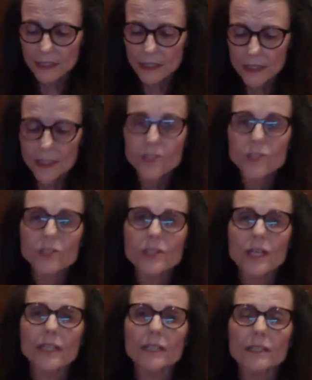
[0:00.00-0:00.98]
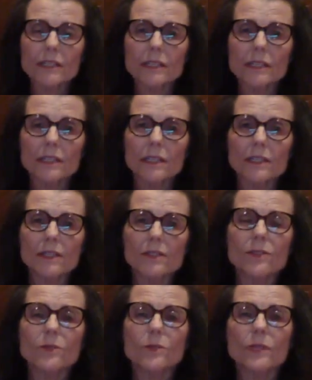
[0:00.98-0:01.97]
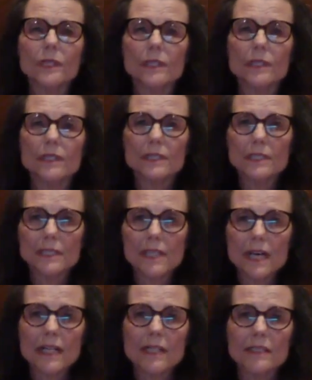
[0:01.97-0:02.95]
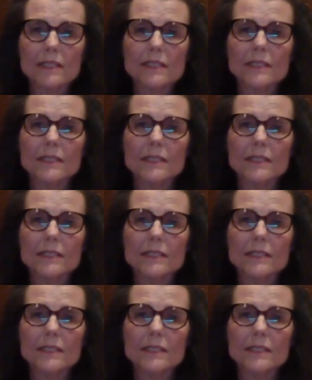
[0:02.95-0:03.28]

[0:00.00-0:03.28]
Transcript: each night the wind assigns